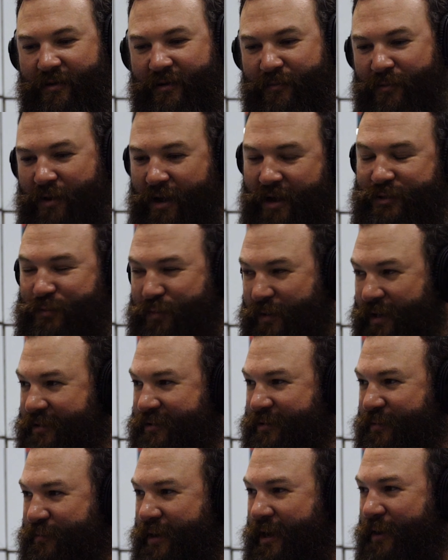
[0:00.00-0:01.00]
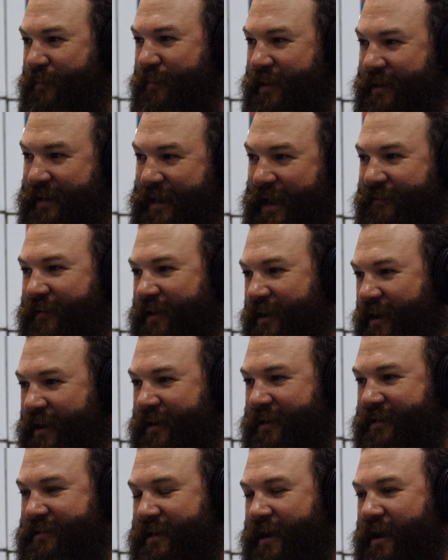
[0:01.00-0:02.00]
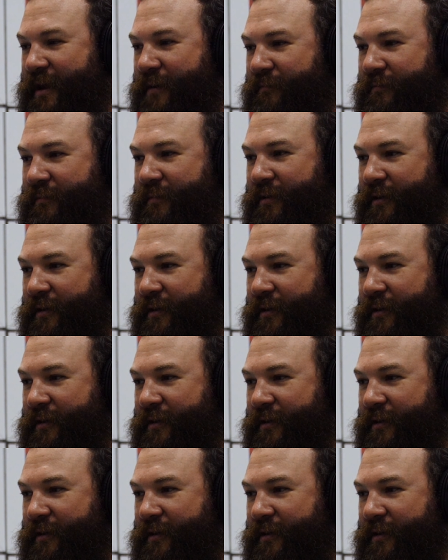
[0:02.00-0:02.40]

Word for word: am not sponsored by, but Navionics app.